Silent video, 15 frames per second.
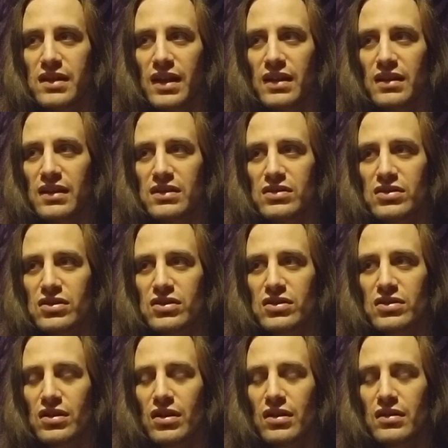Daily
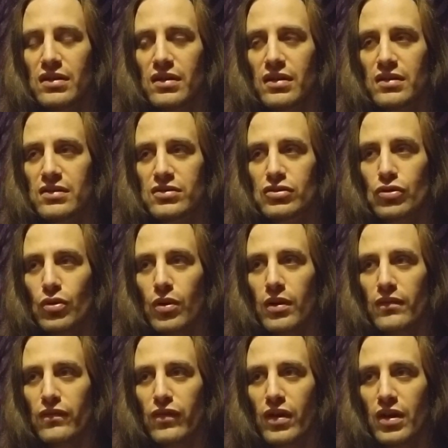and
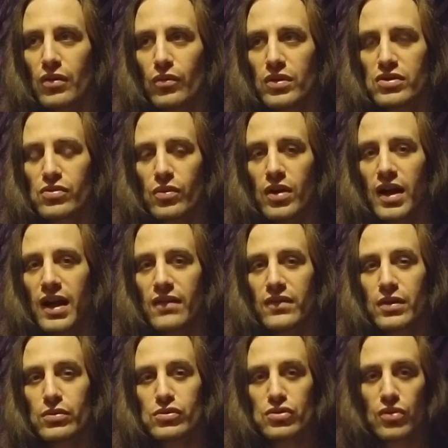Stormfront, which will have
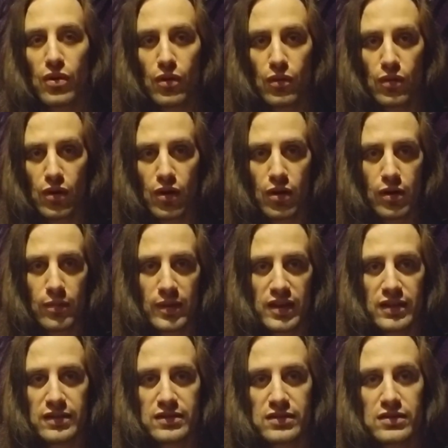their troll
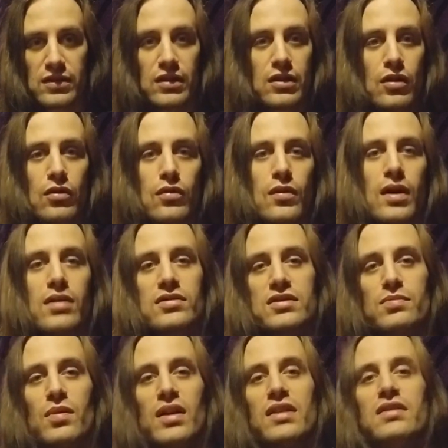armies going around
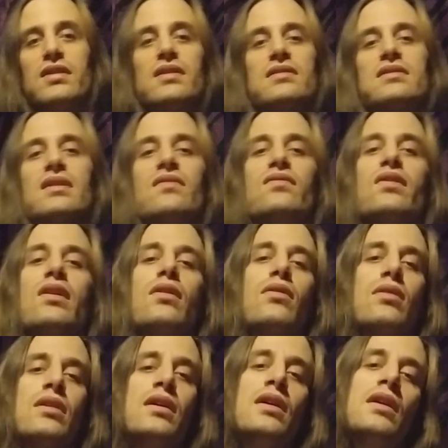spreading disinfo,